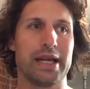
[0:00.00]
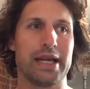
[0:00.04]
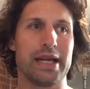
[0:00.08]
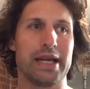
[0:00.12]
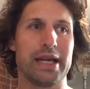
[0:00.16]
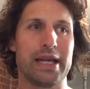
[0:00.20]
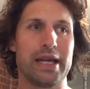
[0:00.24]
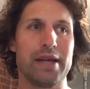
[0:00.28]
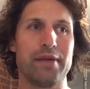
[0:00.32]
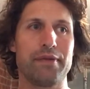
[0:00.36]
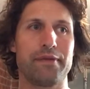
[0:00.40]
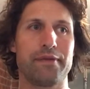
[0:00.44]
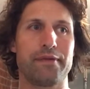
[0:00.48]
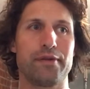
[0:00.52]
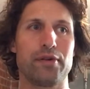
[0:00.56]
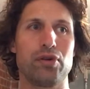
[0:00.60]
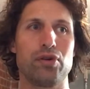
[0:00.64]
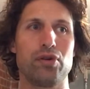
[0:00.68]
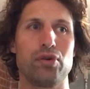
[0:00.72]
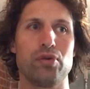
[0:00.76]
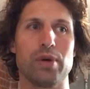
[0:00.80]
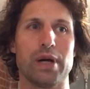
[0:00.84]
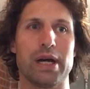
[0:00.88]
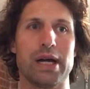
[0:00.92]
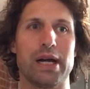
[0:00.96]
If
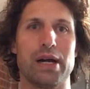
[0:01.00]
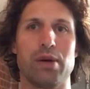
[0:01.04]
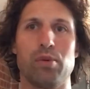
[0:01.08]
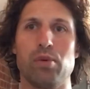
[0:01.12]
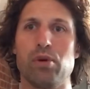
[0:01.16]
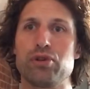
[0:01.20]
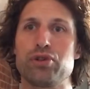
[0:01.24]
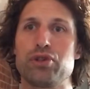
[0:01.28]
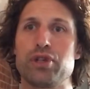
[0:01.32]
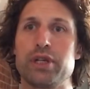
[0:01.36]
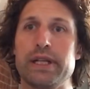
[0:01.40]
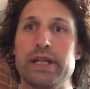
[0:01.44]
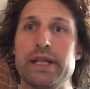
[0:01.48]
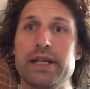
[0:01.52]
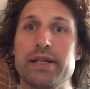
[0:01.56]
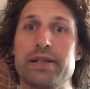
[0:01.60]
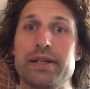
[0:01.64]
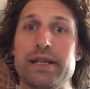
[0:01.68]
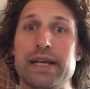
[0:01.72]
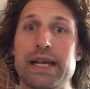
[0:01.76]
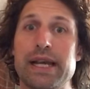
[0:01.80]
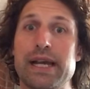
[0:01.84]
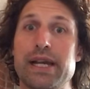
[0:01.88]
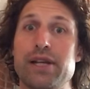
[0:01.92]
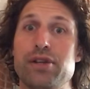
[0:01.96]
you are watching this
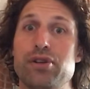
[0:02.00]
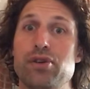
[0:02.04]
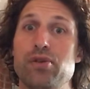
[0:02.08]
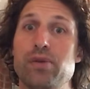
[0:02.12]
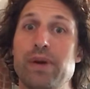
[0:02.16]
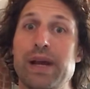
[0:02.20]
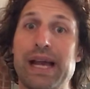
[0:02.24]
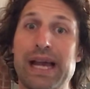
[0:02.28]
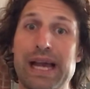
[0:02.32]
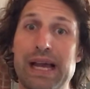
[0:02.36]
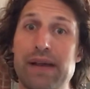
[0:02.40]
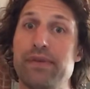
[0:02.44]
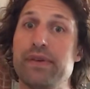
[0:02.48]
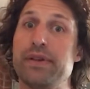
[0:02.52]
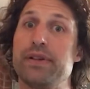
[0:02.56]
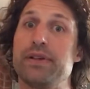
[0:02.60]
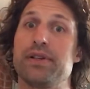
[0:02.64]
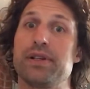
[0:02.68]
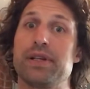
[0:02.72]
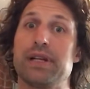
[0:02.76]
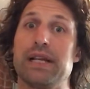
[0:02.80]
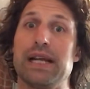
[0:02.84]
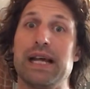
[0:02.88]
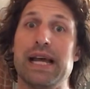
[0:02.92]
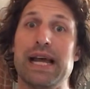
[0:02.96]
and you haven't
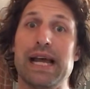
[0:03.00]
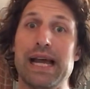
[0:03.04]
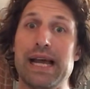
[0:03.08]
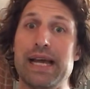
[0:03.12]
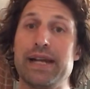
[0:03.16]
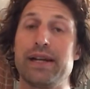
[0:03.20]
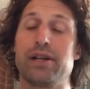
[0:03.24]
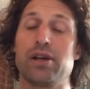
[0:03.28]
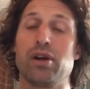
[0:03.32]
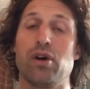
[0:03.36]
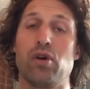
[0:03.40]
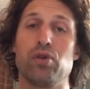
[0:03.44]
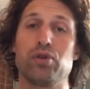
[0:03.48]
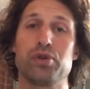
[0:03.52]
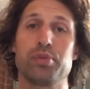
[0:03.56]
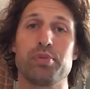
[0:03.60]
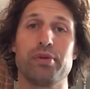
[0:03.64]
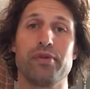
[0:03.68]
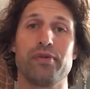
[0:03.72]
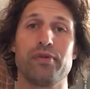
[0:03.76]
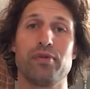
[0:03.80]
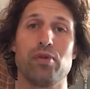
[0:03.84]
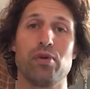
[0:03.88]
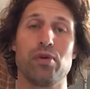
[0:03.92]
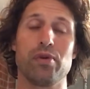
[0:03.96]
had a Kolsch
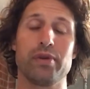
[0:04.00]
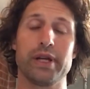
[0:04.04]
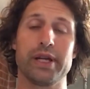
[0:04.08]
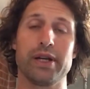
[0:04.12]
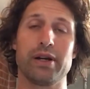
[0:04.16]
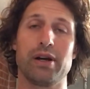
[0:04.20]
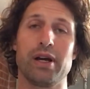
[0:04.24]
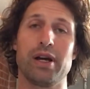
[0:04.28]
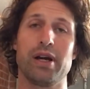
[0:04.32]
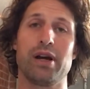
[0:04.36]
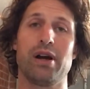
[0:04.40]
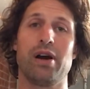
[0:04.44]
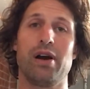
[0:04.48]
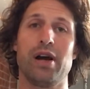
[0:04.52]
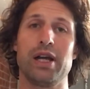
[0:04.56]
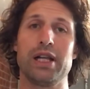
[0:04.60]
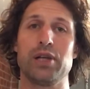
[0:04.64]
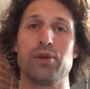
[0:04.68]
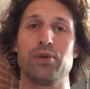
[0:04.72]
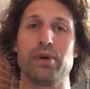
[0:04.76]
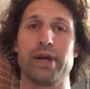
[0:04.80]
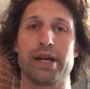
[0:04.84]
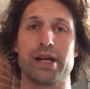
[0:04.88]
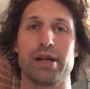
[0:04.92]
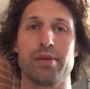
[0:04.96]
before, then I highly
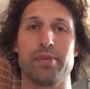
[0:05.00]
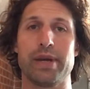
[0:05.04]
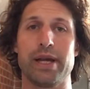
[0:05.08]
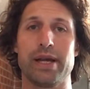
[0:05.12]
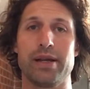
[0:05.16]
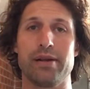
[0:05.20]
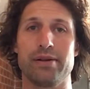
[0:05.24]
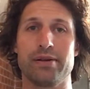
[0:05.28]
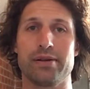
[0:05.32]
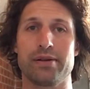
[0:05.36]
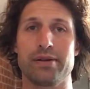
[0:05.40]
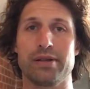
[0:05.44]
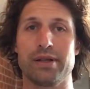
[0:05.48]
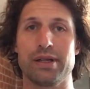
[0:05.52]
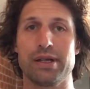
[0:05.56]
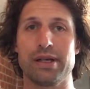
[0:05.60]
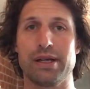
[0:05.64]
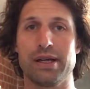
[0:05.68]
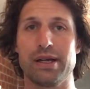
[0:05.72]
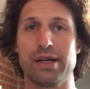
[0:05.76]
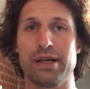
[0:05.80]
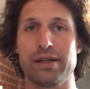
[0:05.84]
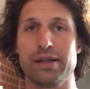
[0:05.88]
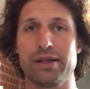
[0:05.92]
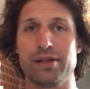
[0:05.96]
recommend
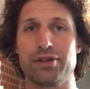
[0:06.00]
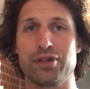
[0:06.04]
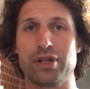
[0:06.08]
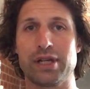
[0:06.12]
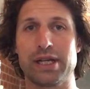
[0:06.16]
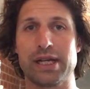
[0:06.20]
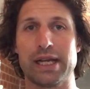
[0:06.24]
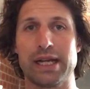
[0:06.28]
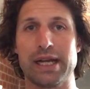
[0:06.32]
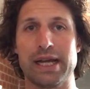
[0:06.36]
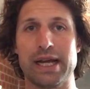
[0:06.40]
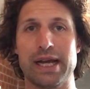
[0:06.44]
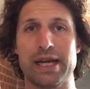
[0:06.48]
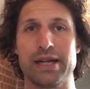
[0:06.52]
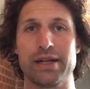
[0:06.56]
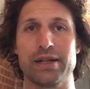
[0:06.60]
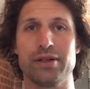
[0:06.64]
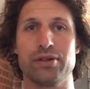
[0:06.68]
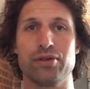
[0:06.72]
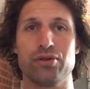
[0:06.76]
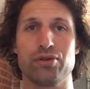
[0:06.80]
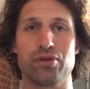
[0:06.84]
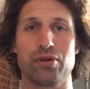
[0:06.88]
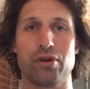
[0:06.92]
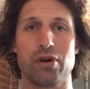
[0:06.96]
that you get out
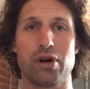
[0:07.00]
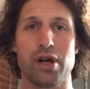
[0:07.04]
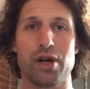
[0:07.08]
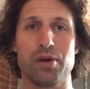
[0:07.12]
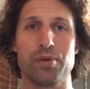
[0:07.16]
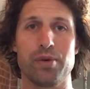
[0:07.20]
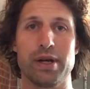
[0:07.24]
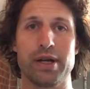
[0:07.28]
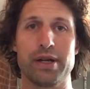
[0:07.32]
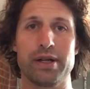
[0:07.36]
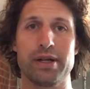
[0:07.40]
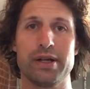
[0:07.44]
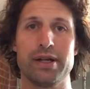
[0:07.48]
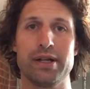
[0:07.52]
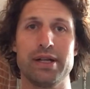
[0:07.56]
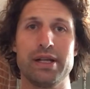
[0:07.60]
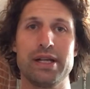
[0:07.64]
and try one.